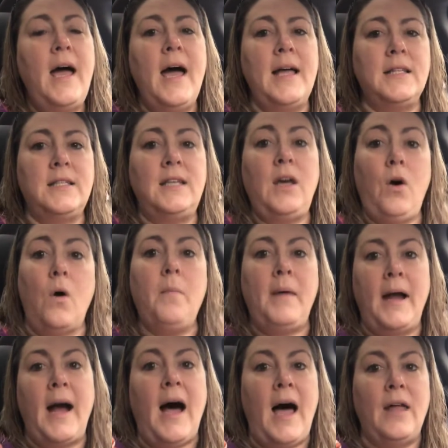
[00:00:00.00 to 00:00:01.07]
and see, oh
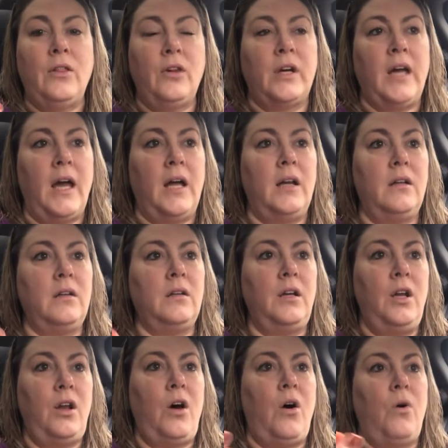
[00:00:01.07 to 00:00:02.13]
my God, look at,
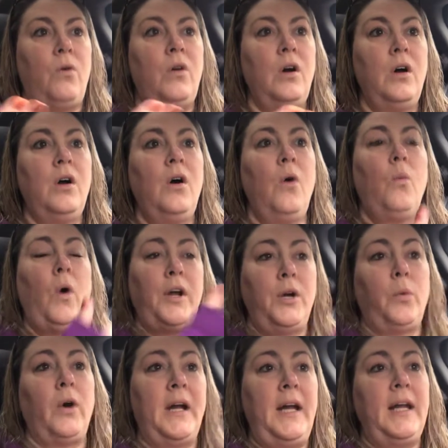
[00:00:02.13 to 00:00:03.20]
what you
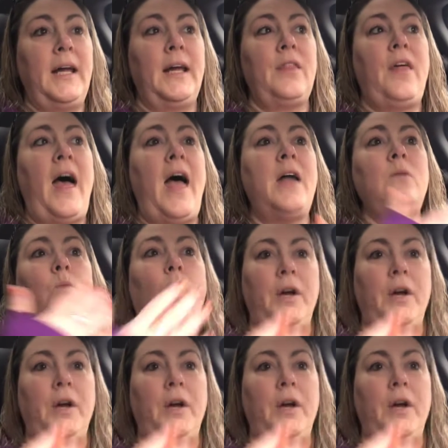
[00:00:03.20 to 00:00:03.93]
were eating then,